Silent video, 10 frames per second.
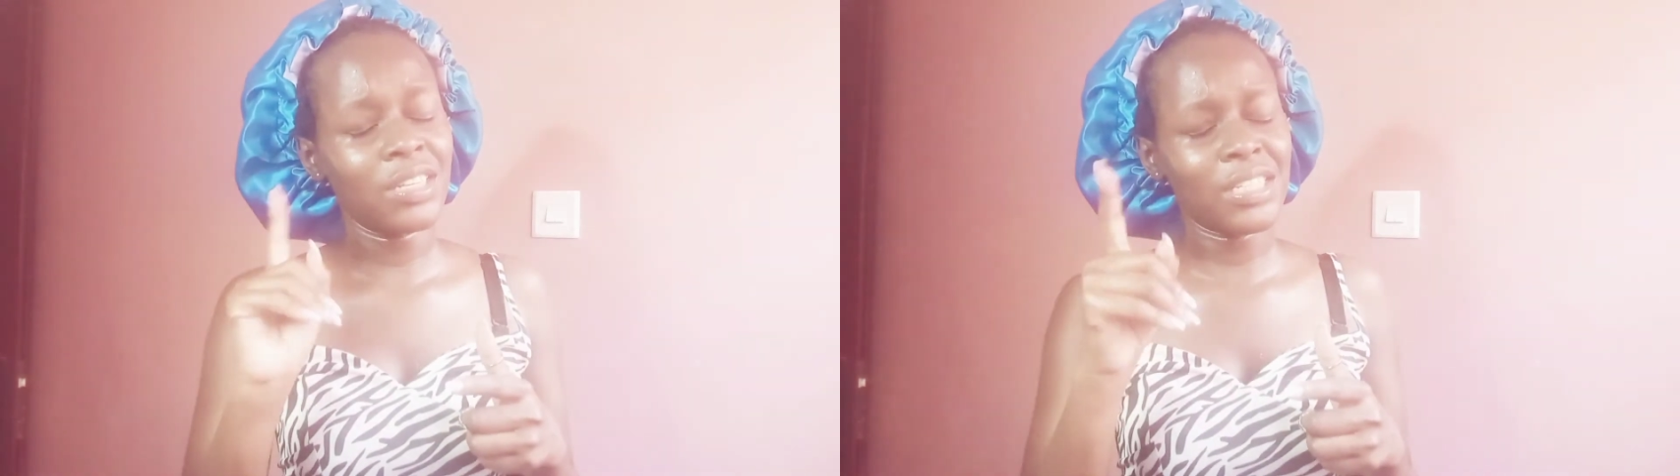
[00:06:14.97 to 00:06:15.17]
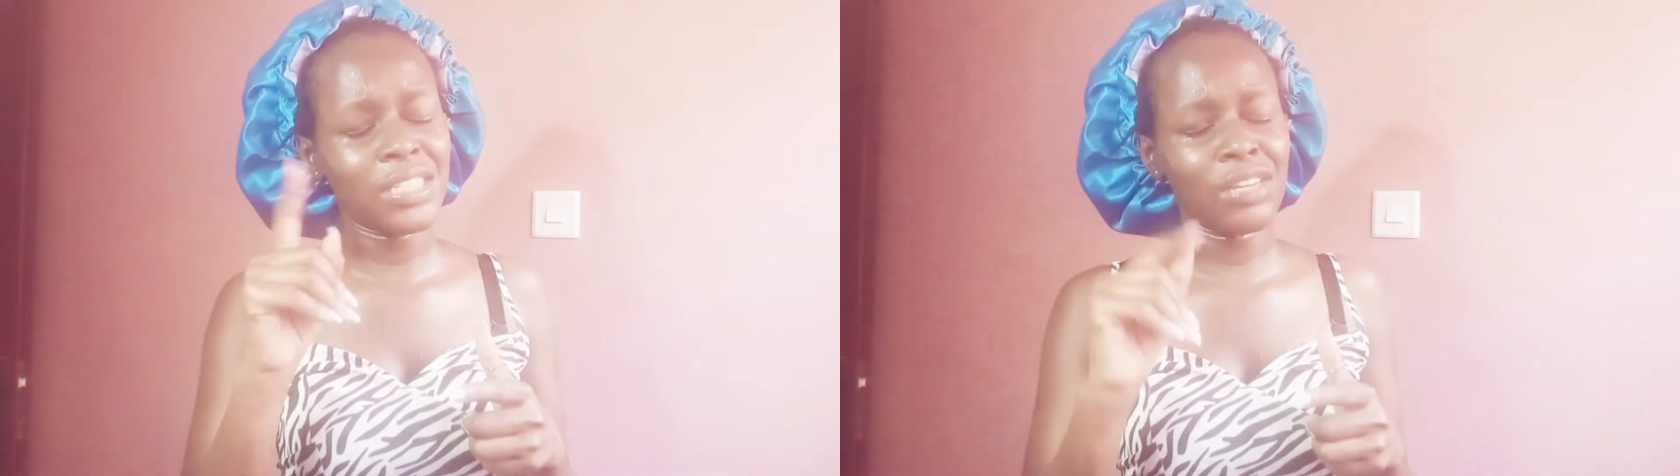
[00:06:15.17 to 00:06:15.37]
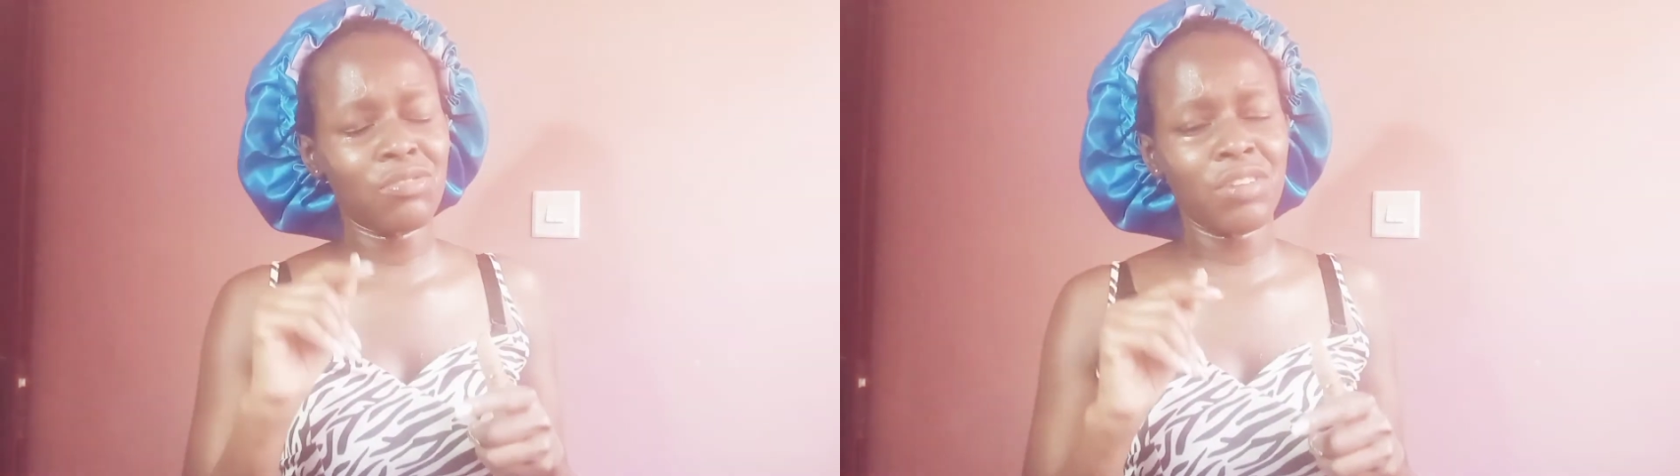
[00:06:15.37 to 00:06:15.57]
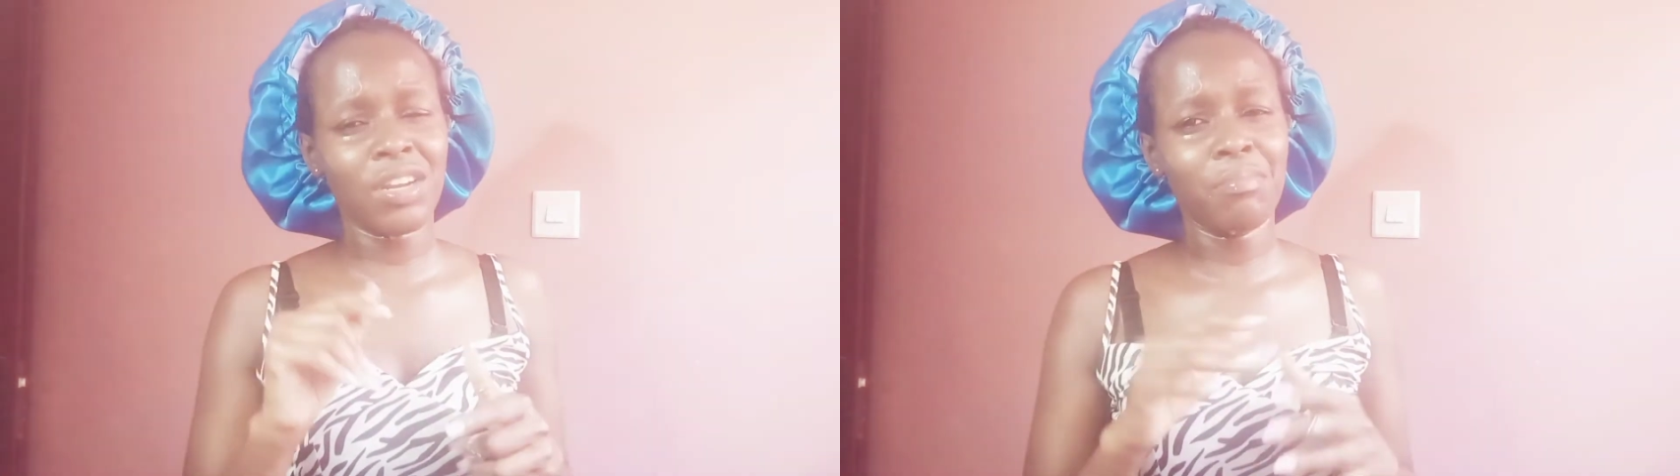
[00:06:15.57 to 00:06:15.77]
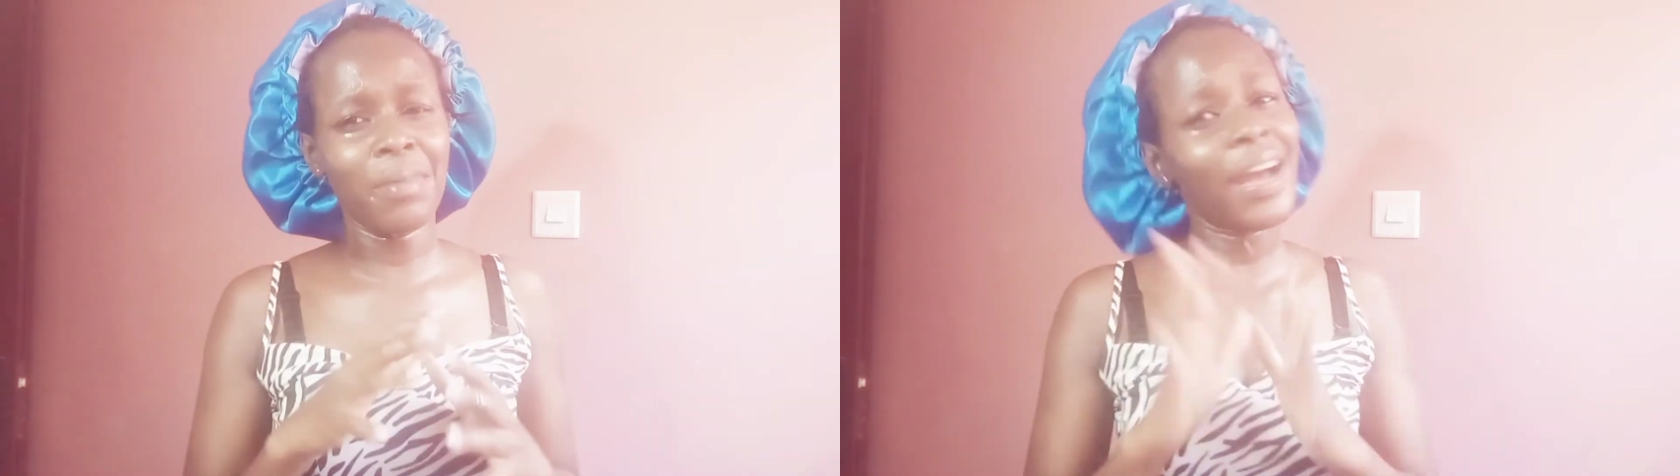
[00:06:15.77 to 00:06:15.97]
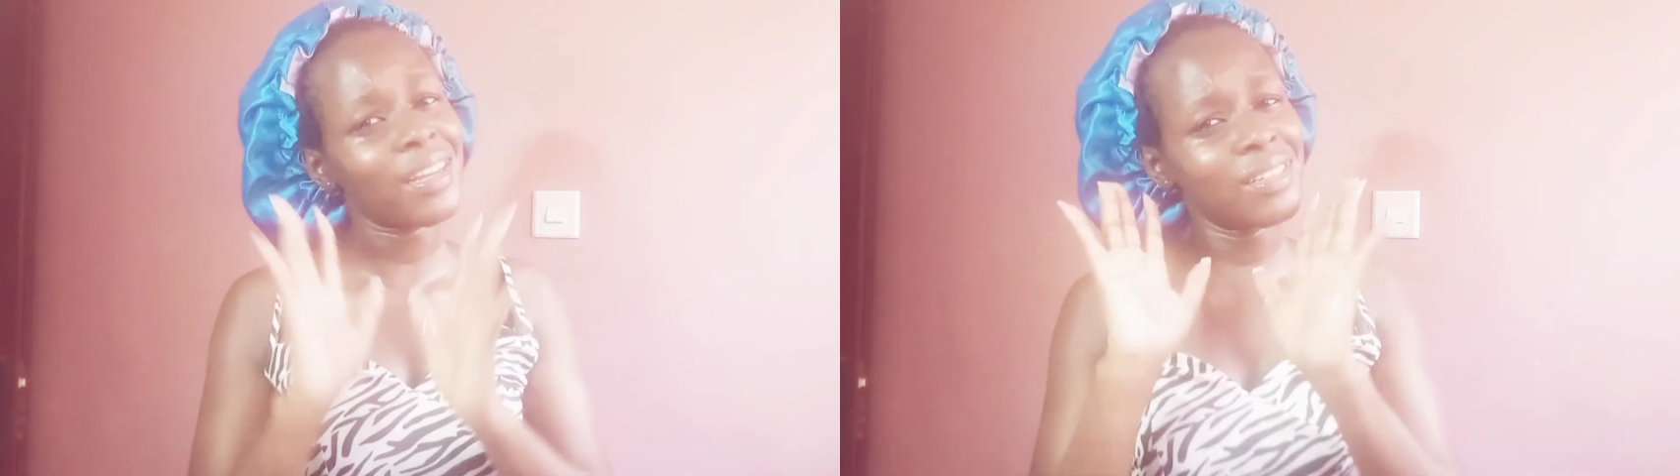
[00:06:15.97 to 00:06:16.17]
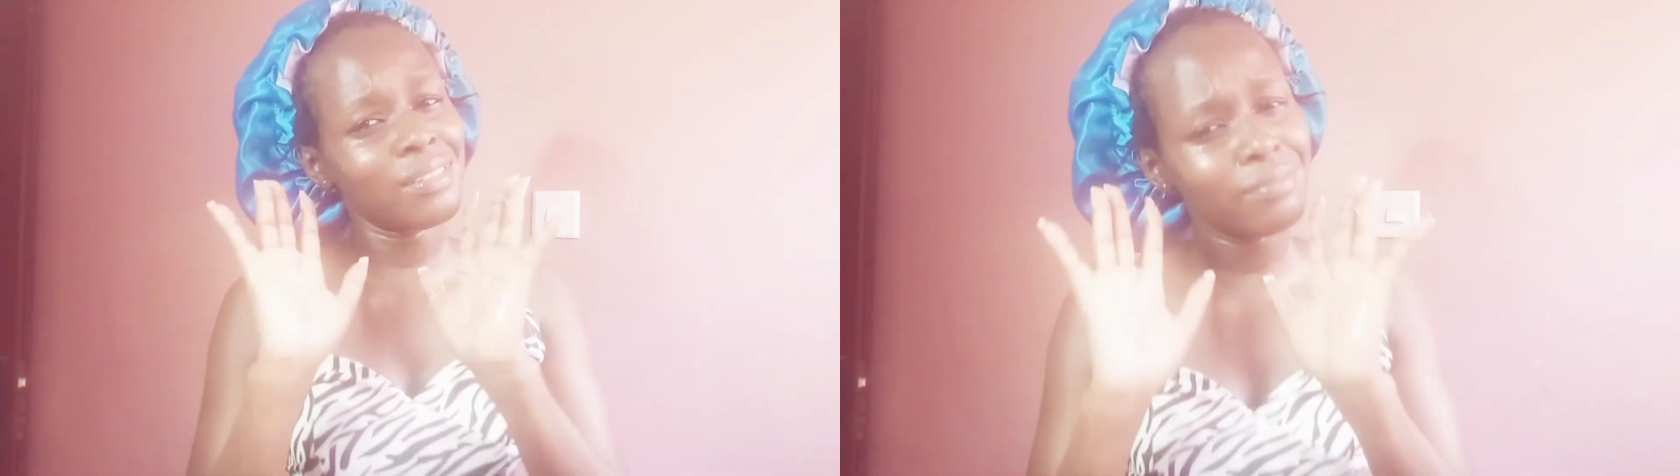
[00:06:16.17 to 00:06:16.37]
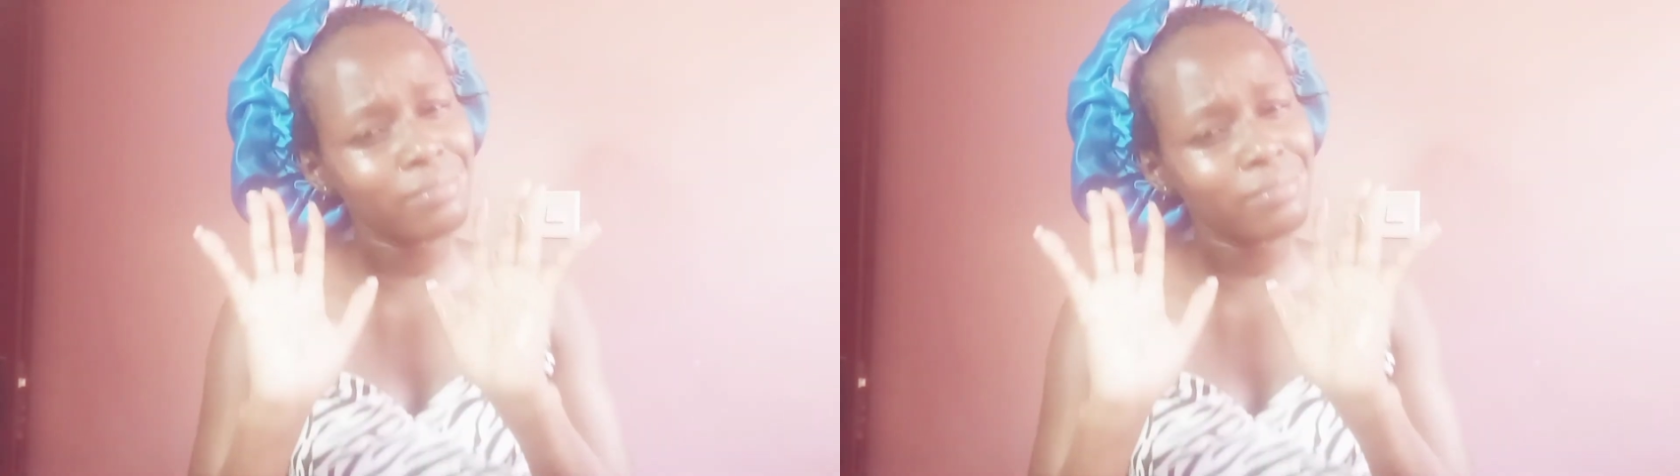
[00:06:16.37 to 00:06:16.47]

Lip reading: Let's get right back.